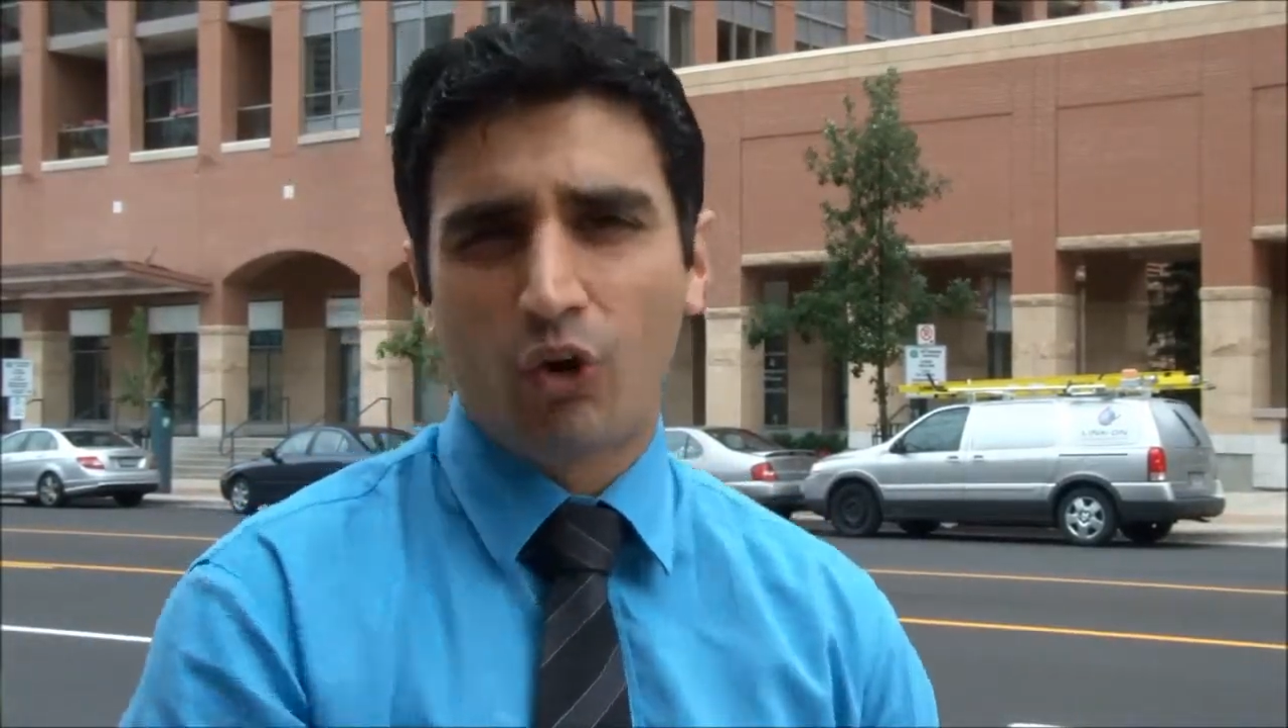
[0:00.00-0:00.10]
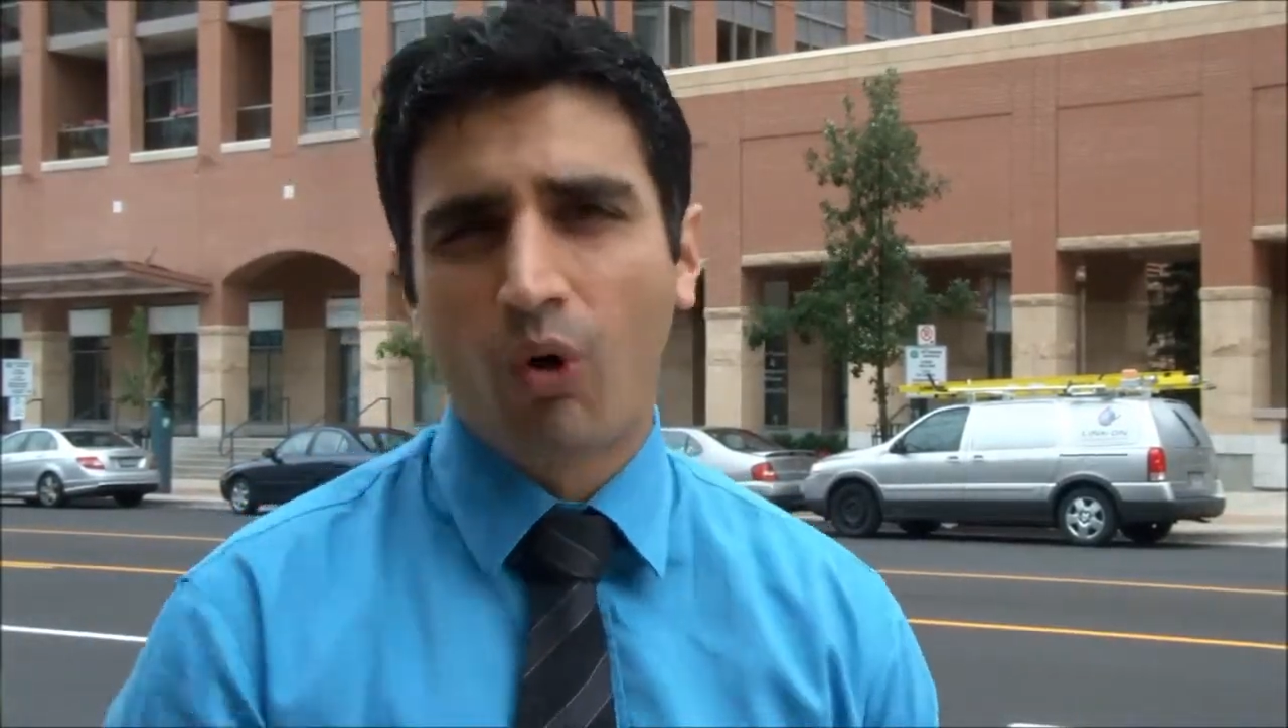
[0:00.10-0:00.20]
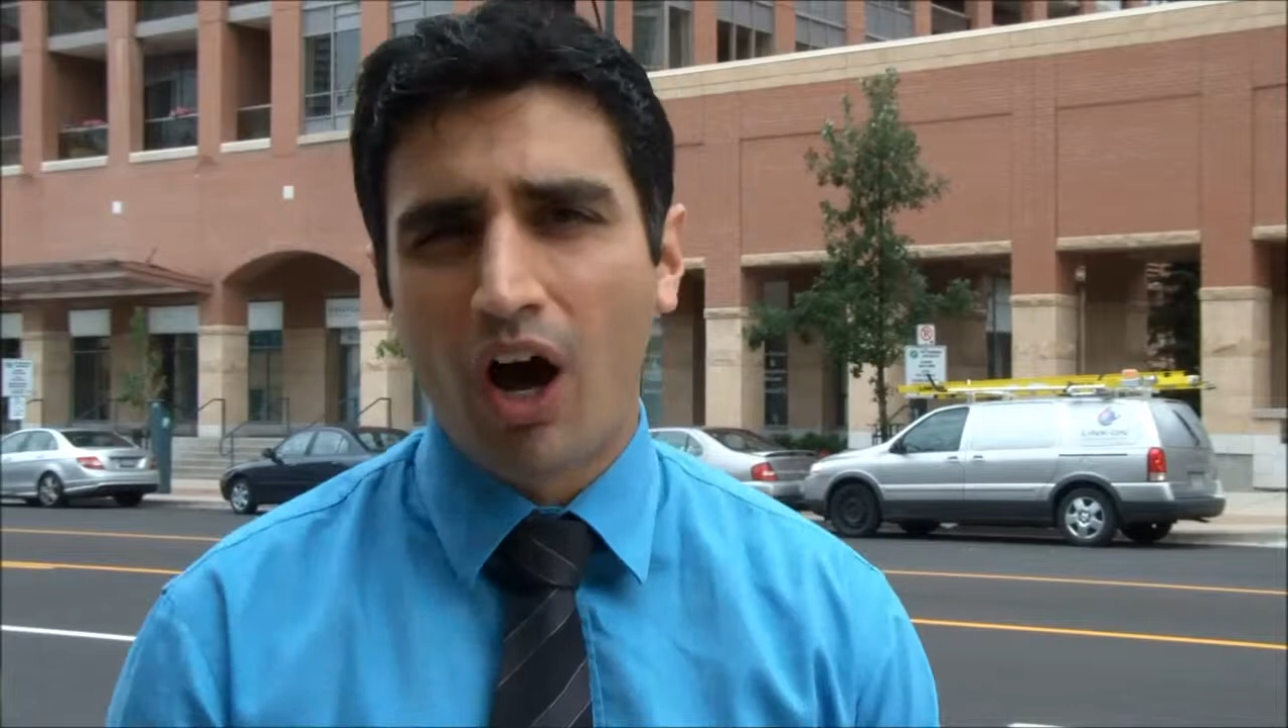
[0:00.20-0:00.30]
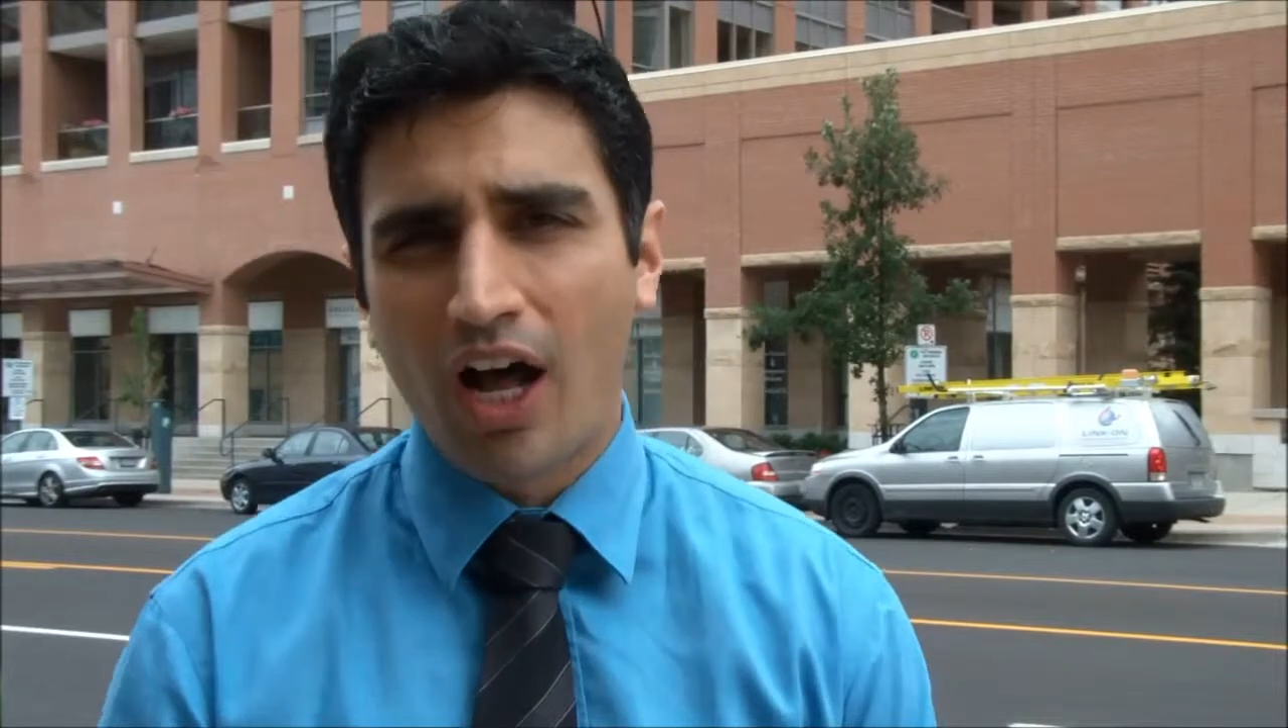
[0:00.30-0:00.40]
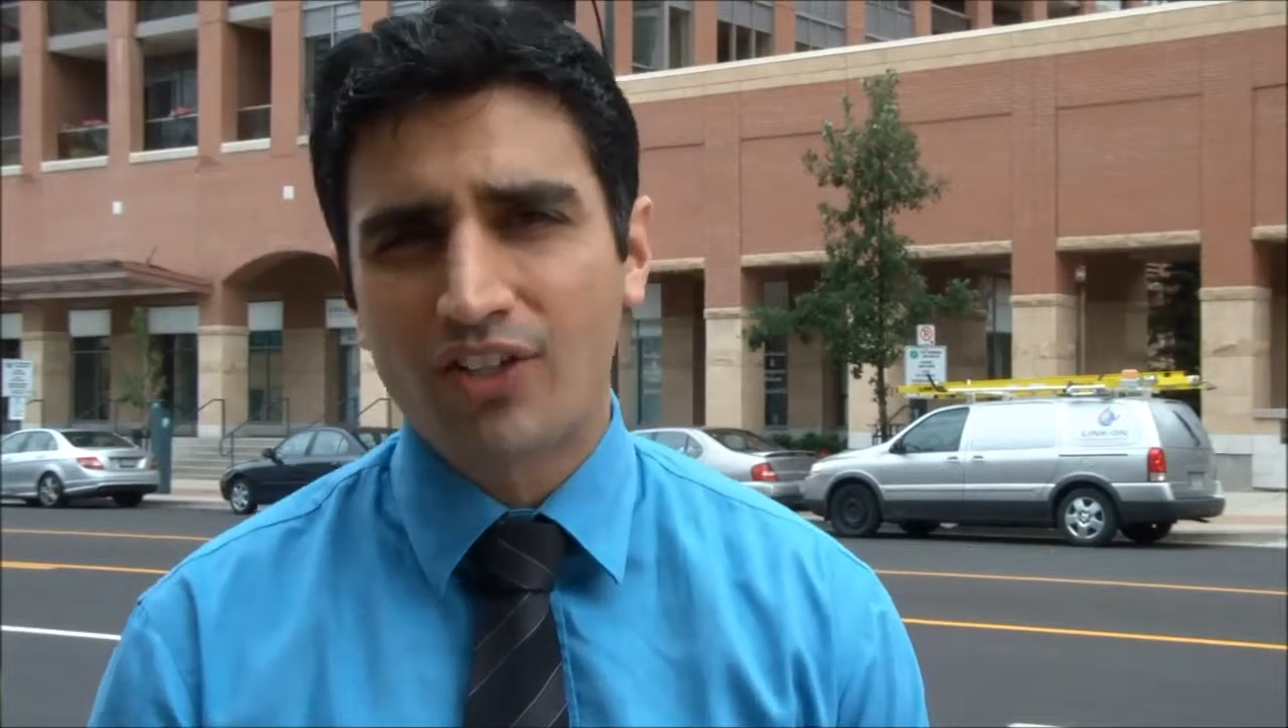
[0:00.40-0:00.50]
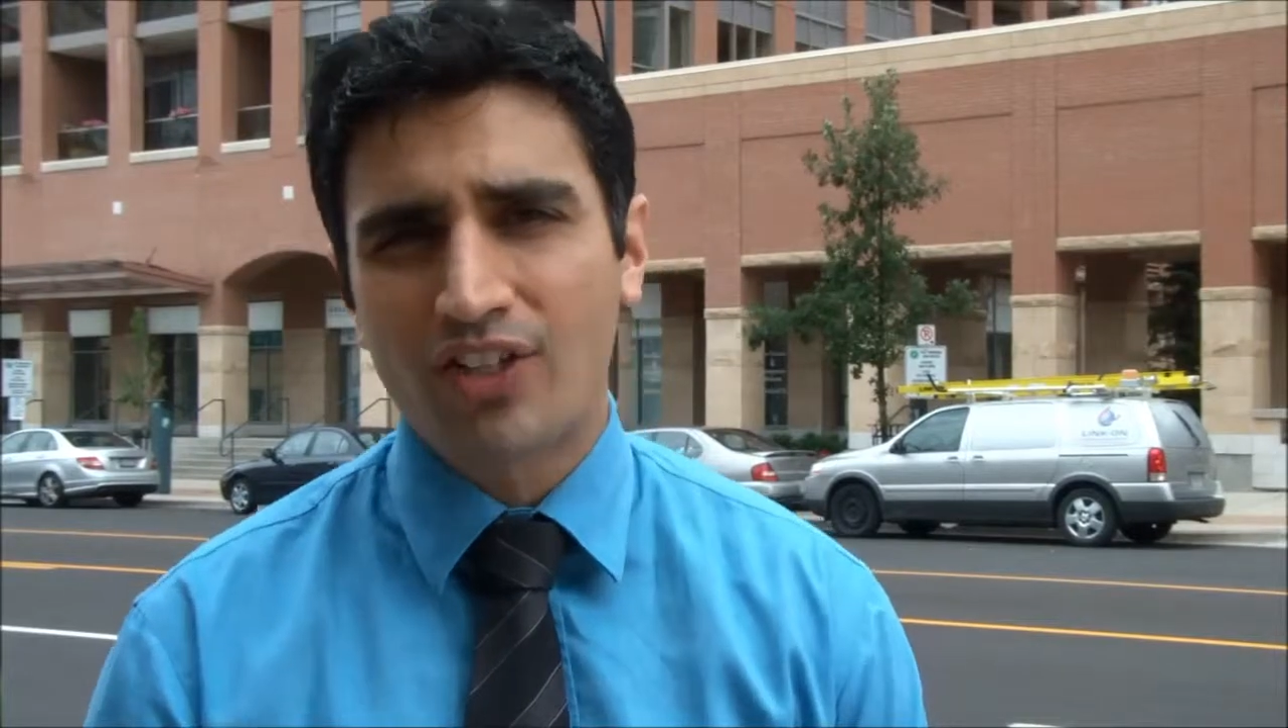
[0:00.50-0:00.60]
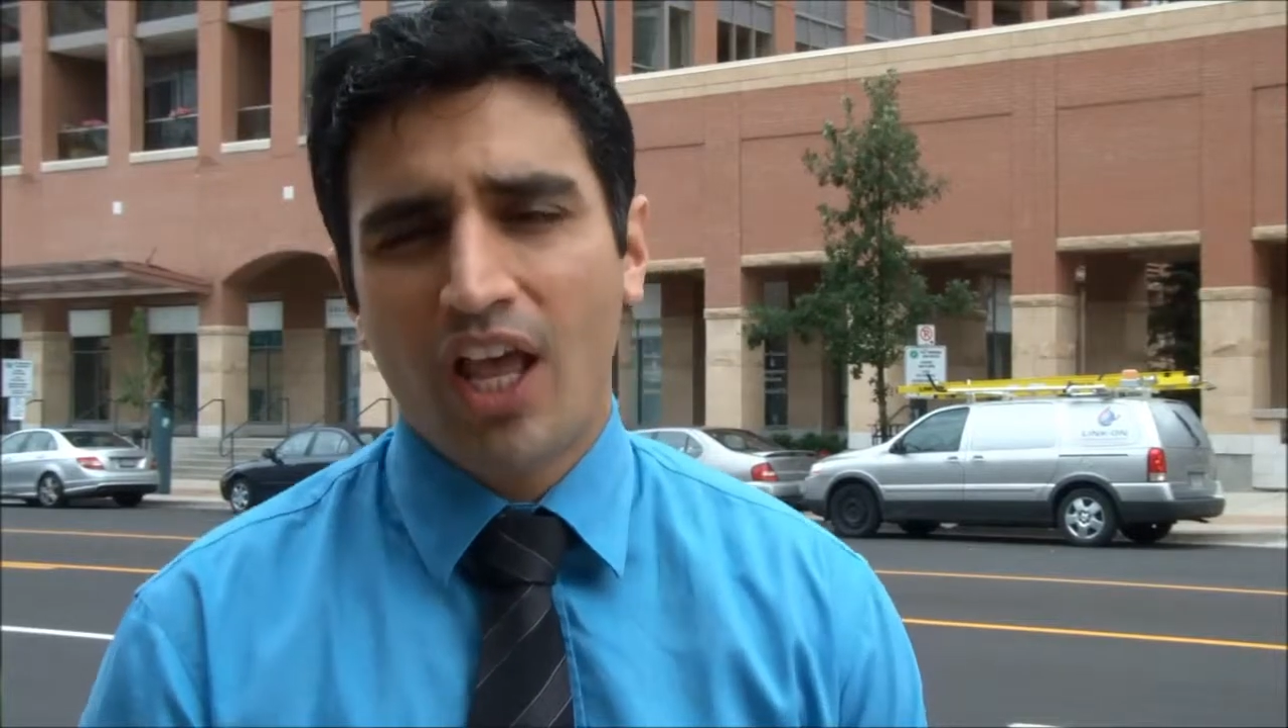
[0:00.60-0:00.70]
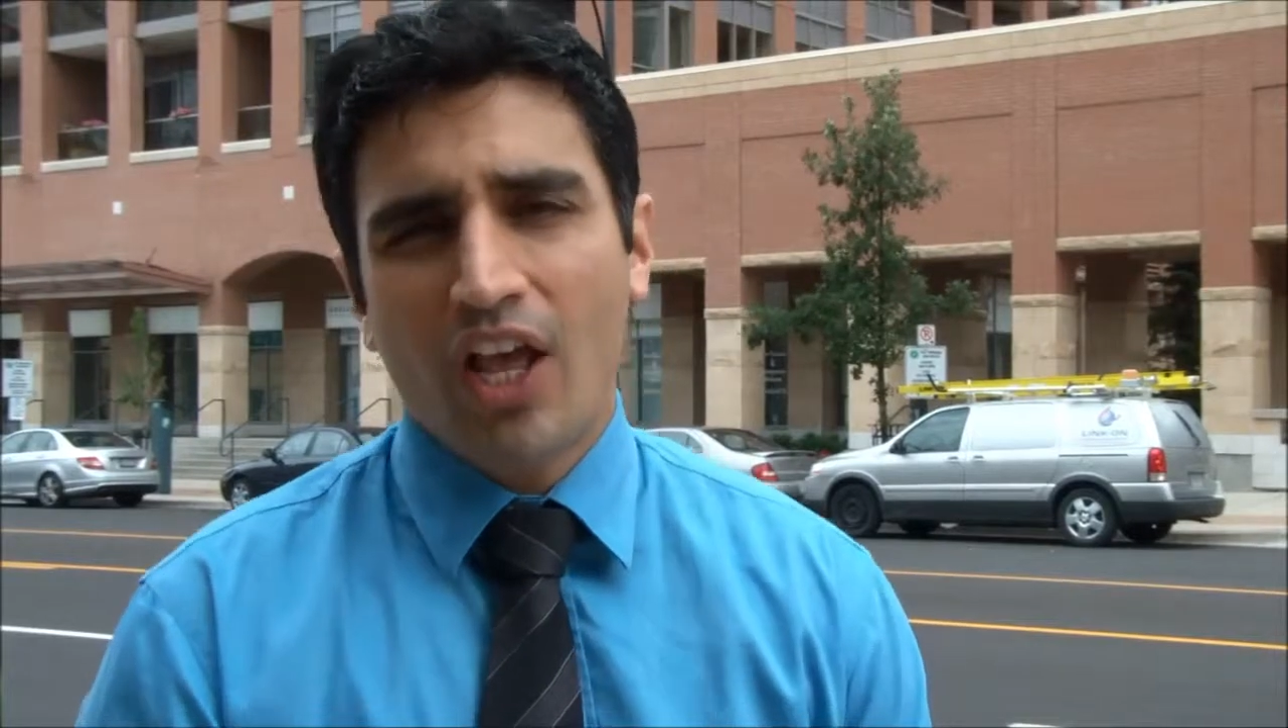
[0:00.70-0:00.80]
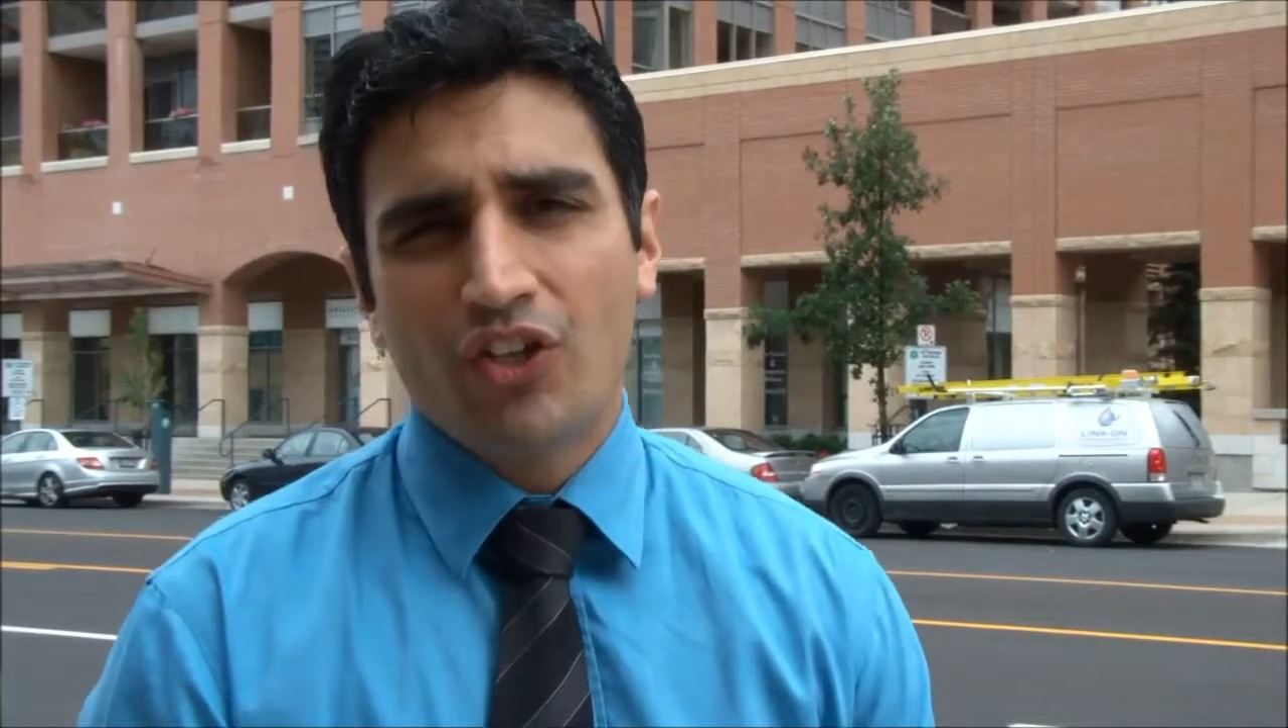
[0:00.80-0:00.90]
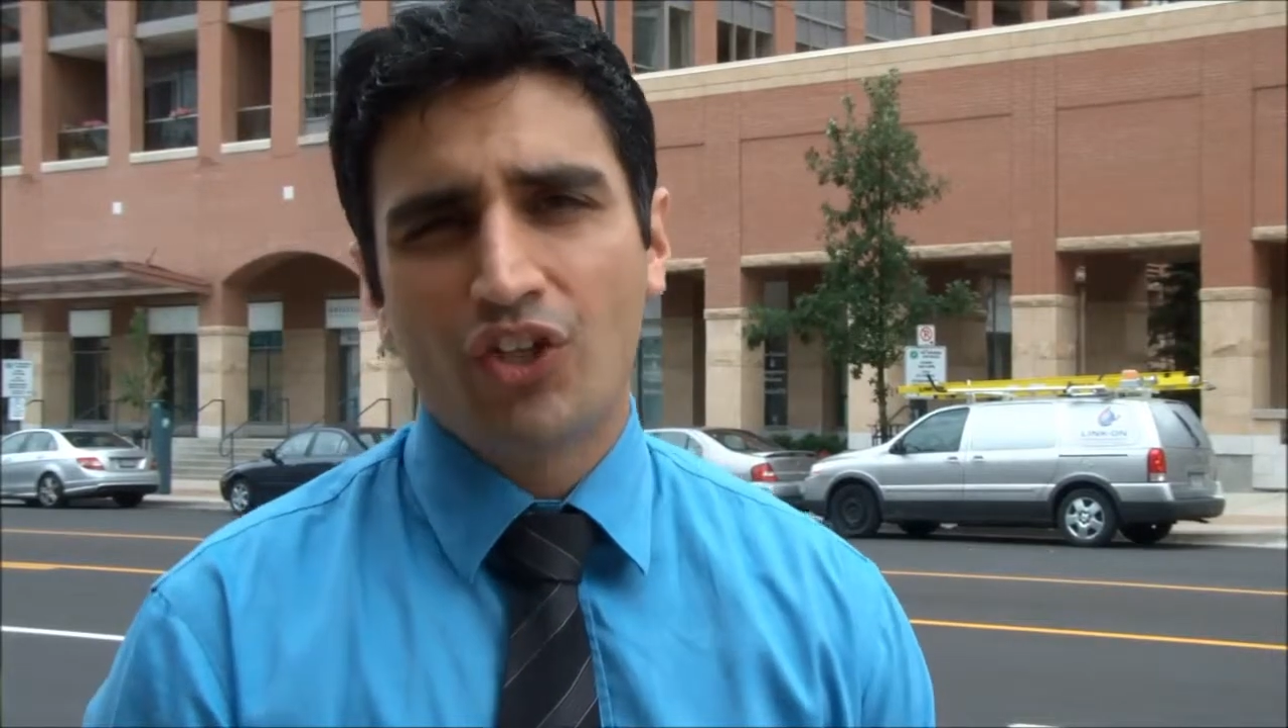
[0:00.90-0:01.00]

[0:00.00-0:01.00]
across.